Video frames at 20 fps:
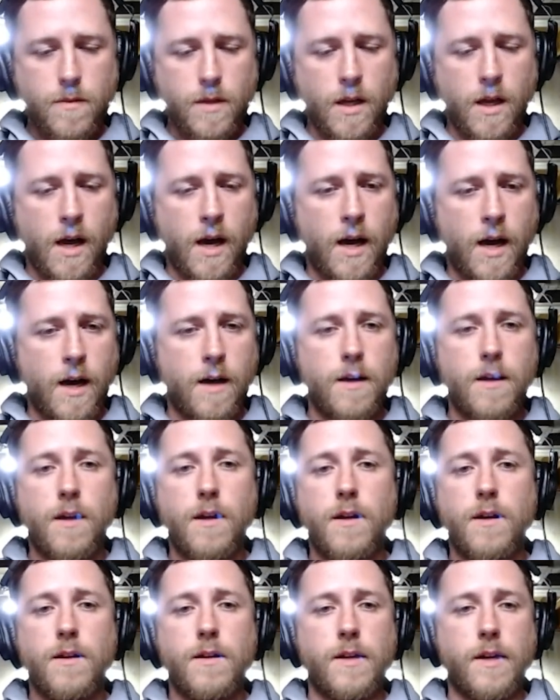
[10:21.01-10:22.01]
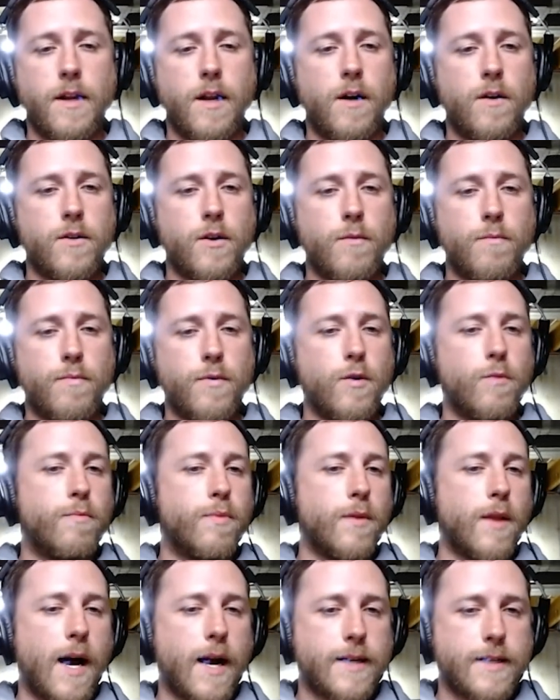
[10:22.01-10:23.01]
you
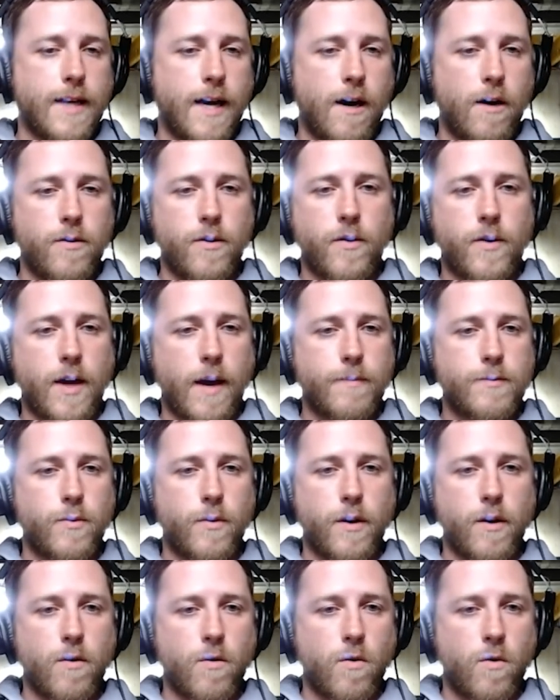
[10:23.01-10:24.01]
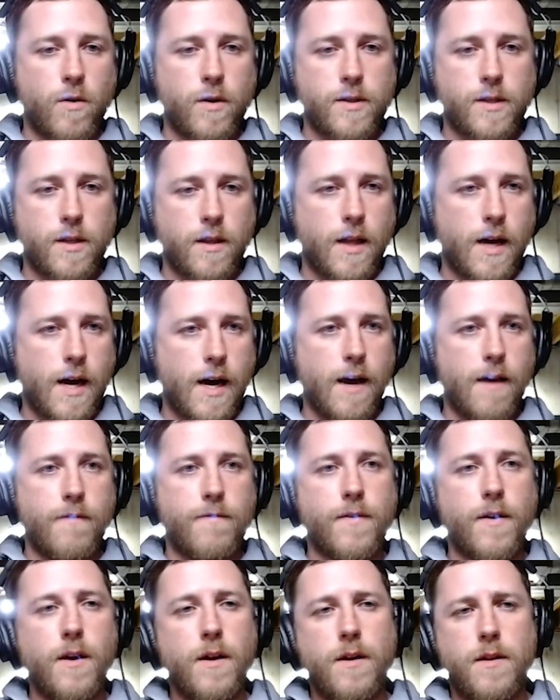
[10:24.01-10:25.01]
blocked out, you kept one of your auras
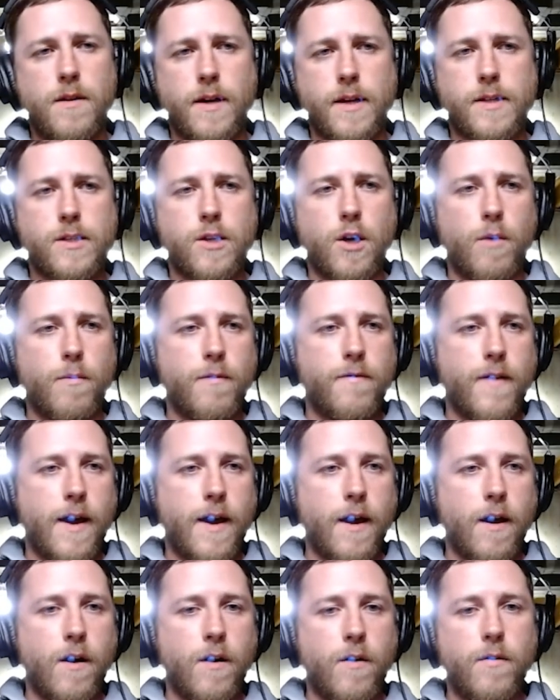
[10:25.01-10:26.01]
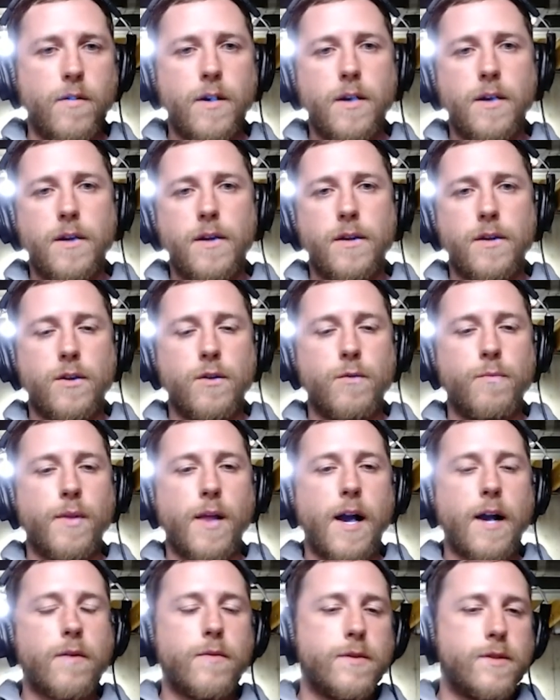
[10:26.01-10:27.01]
alive, like Tome of Ao, you
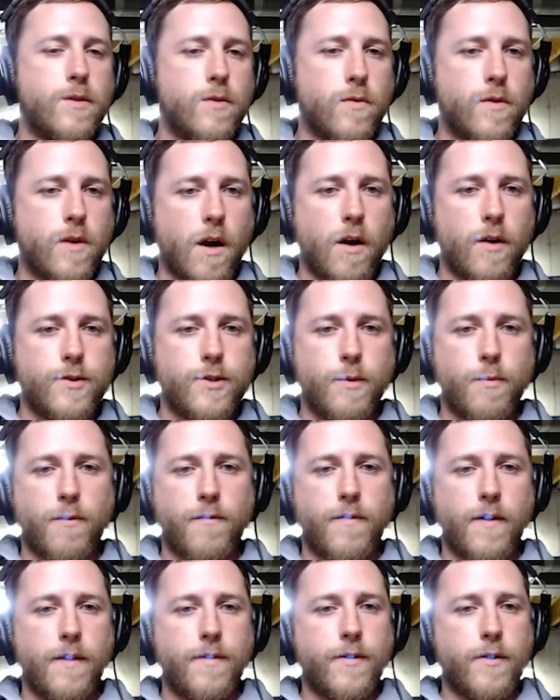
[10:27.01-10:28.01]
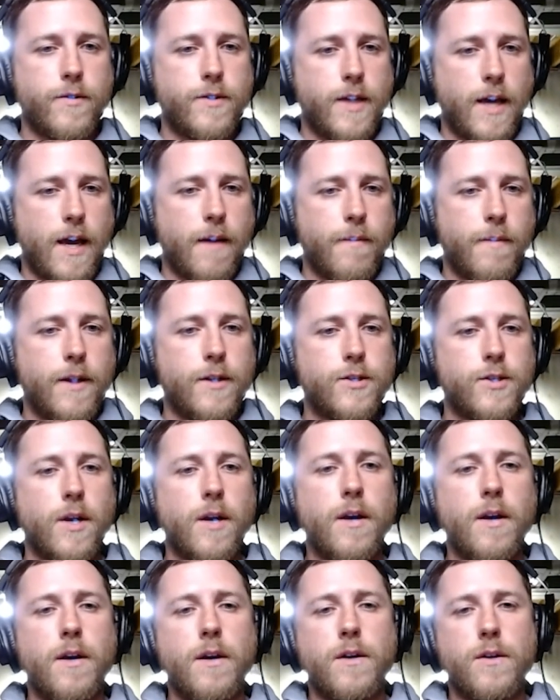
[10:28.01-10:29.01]
block with 2 cards, you prevent their damage,
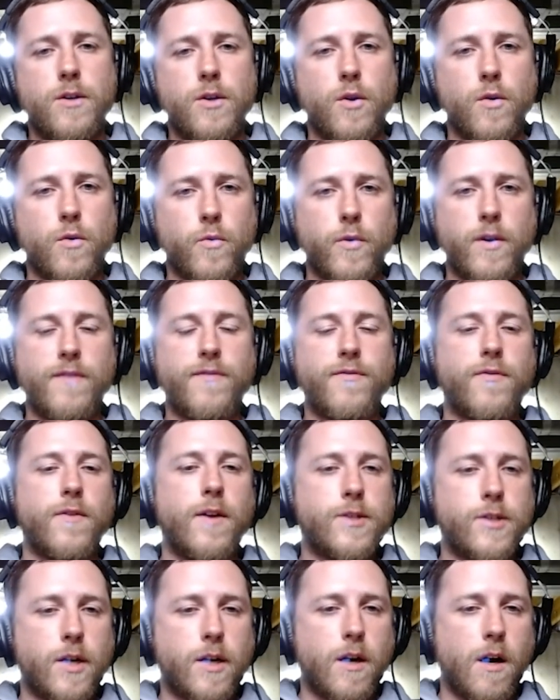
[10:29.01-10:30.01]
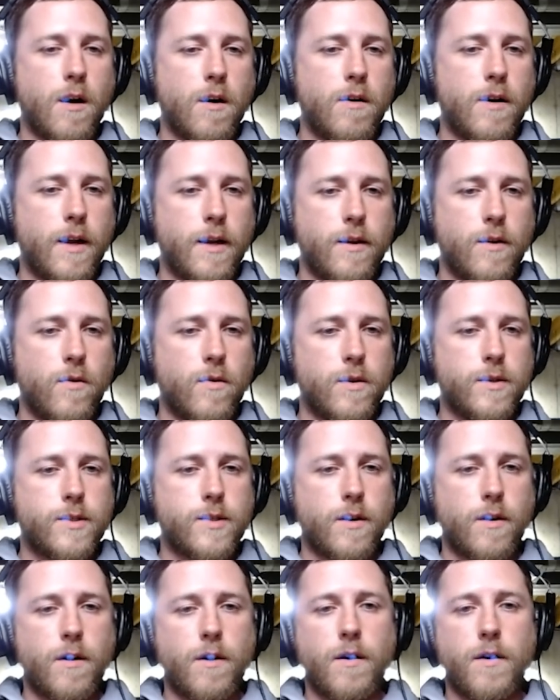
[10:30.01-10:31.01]
you refresh a card on your
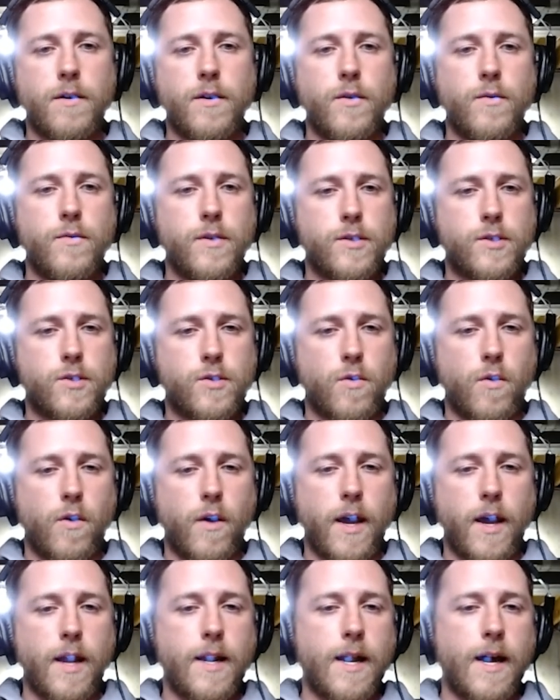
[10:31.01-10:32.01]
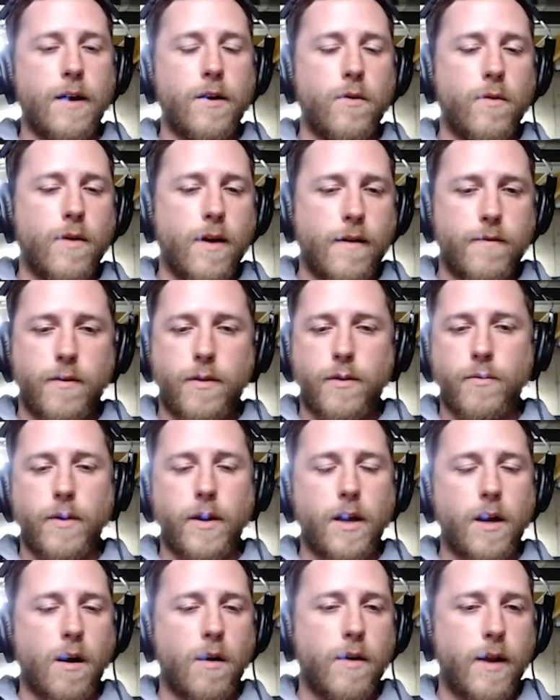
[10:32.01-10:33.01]
turn, you destroy it, now you have a
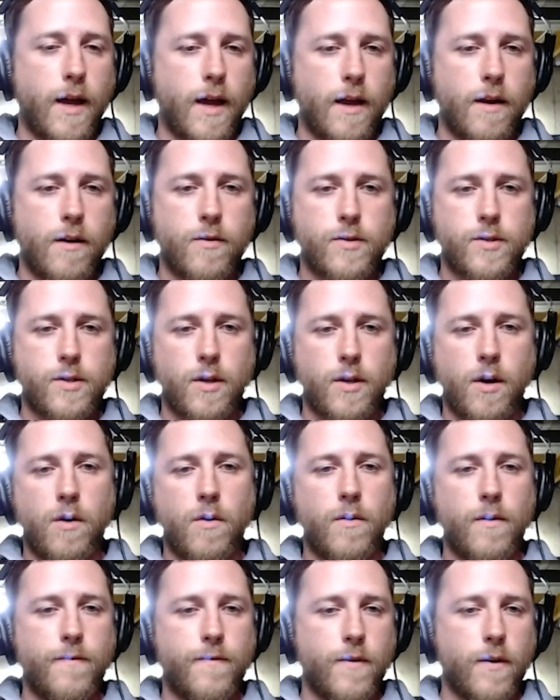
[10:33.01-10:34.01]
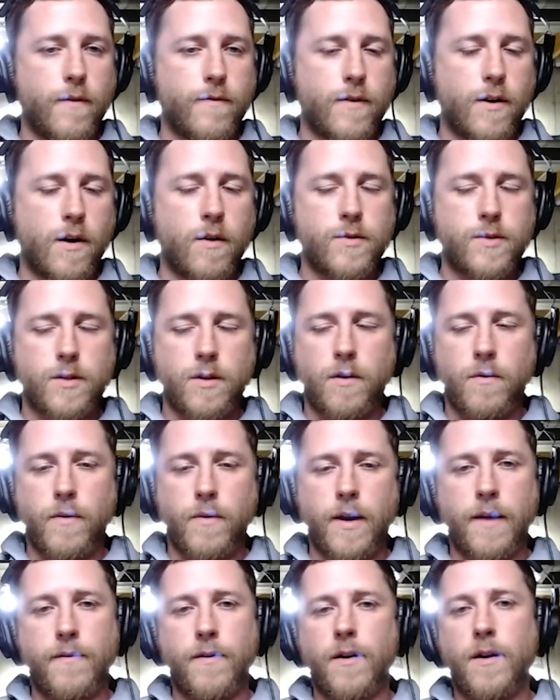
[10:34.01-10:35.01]
3-card hand or so, if you have an arsenal,
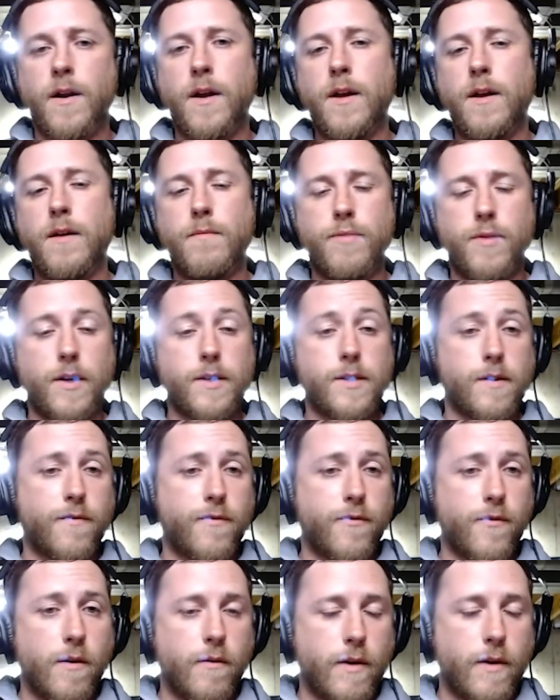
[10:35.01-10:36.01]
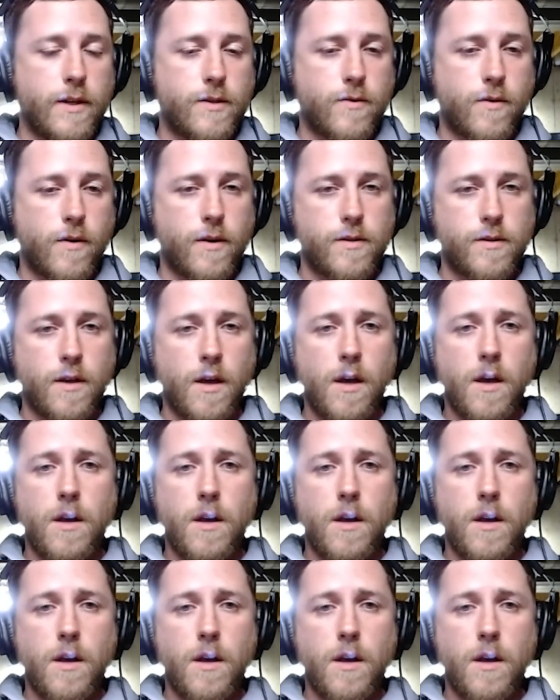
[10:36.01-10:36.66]
whatever, plus a free resource.